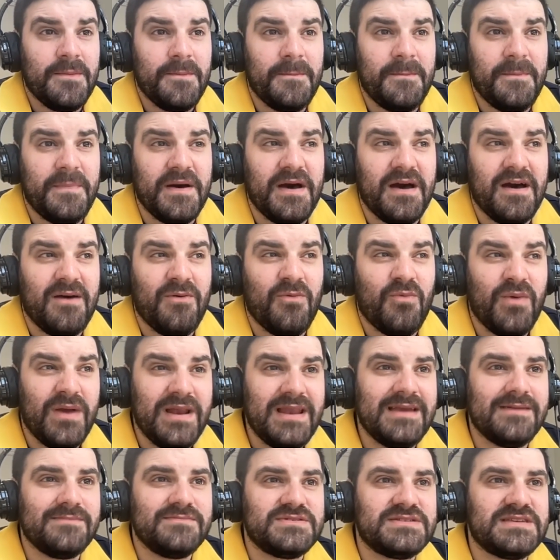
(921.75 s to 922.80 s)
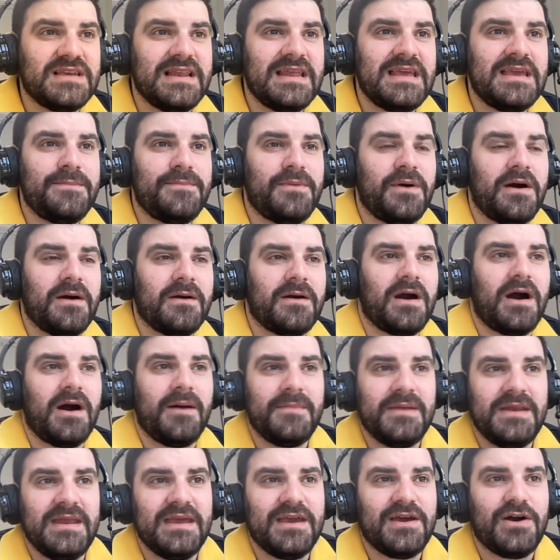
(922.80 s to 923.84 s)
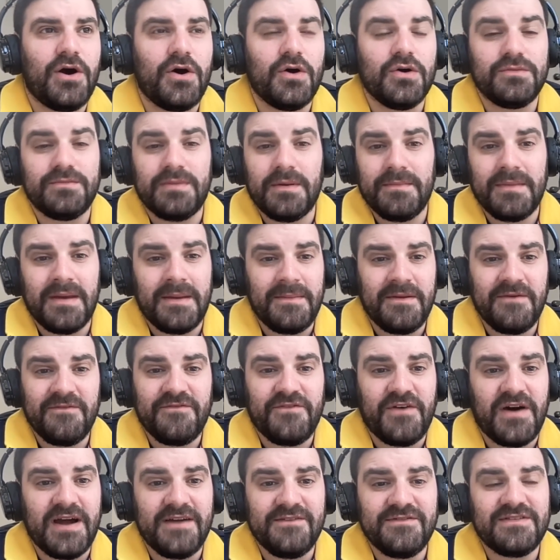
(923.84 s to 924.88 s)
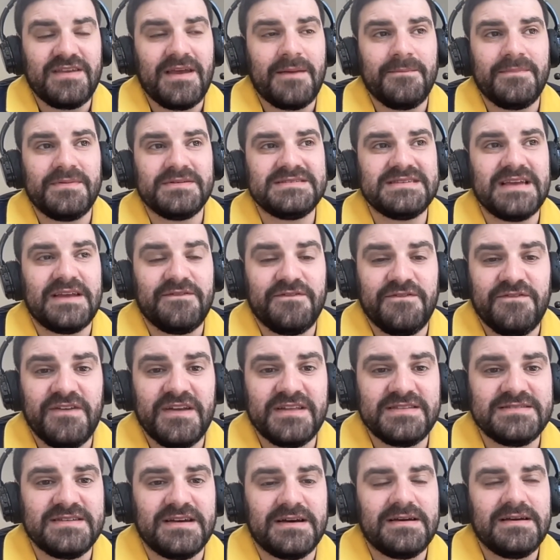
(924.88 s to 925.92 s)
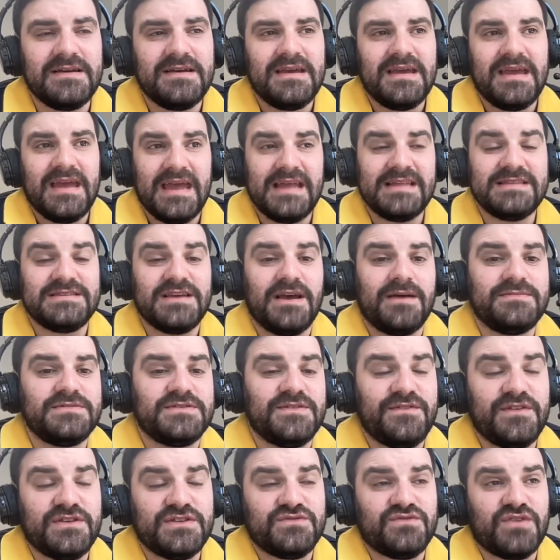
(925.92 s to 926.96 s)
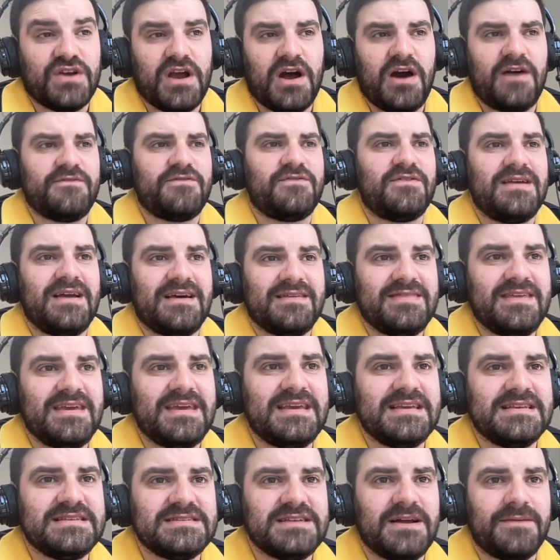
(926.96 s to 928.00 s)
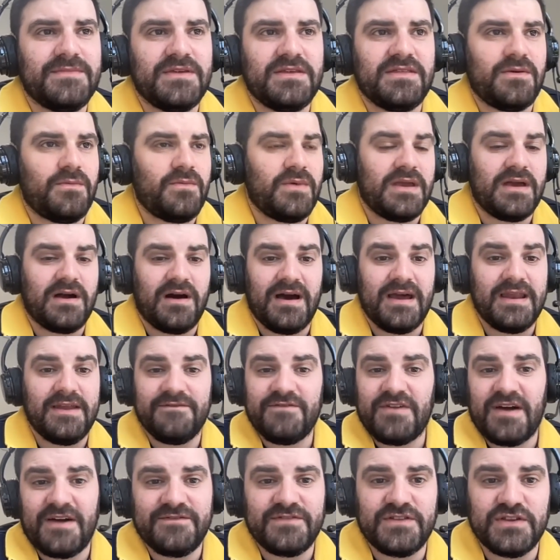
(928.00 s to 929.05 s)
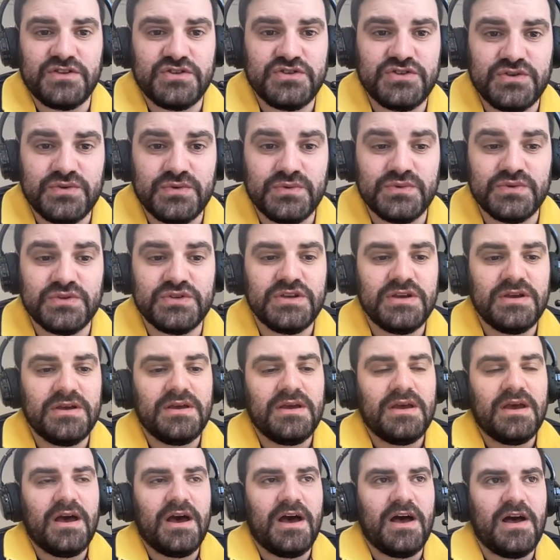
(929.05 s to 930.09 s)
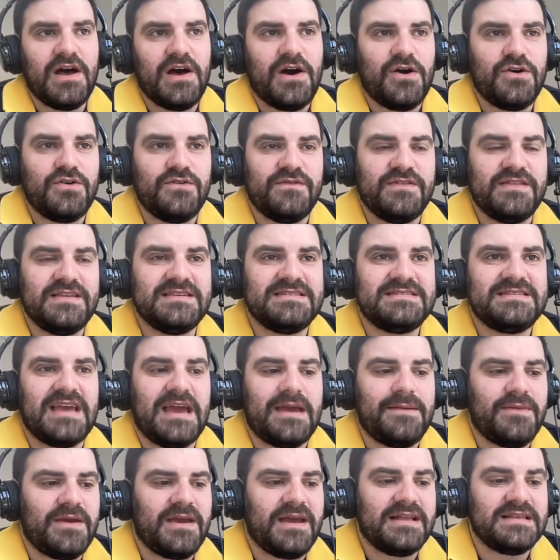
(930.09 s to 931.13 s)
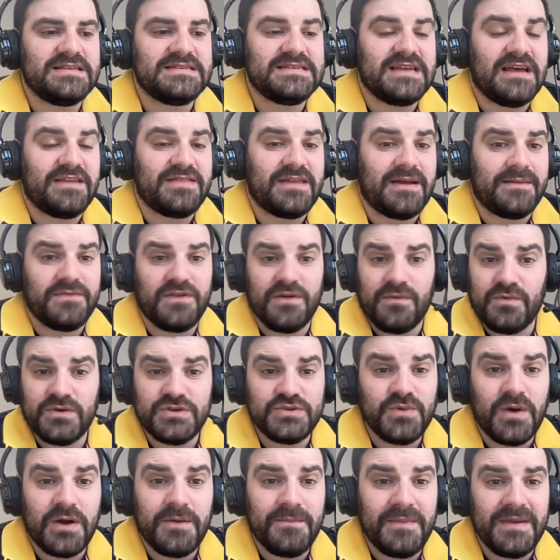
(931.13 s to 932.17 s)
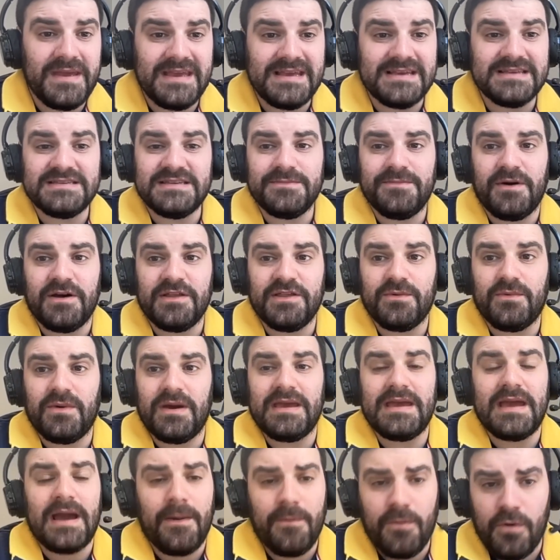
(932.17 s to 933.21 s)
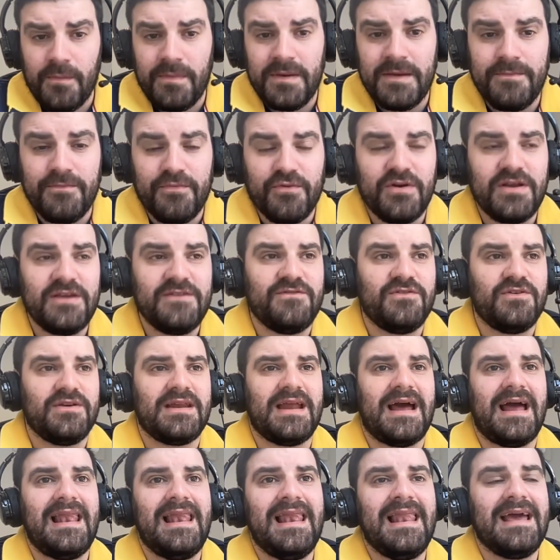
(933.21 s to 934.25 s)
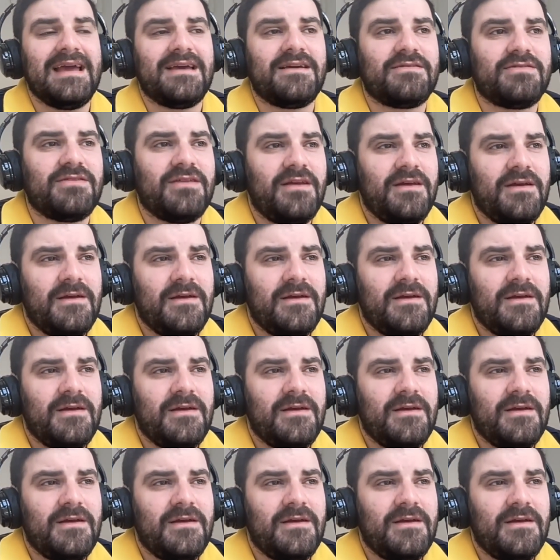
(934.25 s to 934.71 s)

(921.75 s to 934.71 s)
but a William Saliba coming in cold, but maybe 5 10% fitter in terms of his recovery, I think is something that we kind of have to choose. Uh, over this game against Southampton, which won't be easy, by the way, and we'll be previewing at length